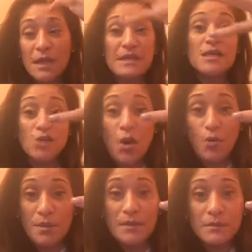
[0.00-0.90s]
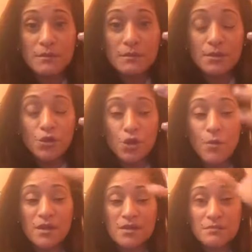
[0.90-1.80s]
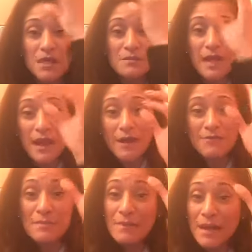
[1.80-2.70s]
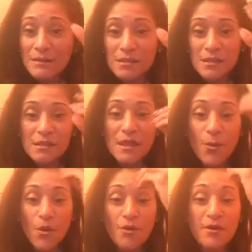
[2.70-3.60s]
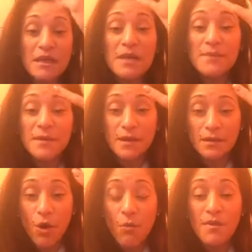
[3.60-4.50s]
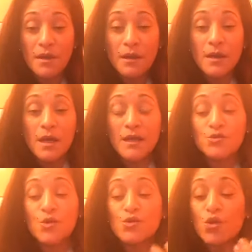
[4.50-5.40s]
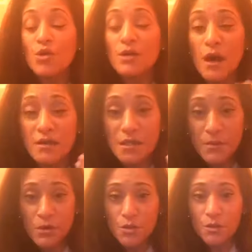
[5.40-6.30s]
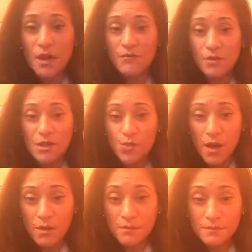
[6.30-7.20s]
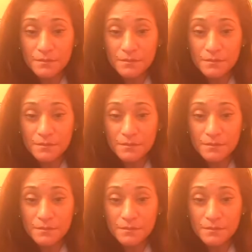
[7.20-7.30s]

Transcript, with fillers: it is open, you know, but sometimes I have imbalances and I work on keeping it open. It's also good on a spiritual level as well.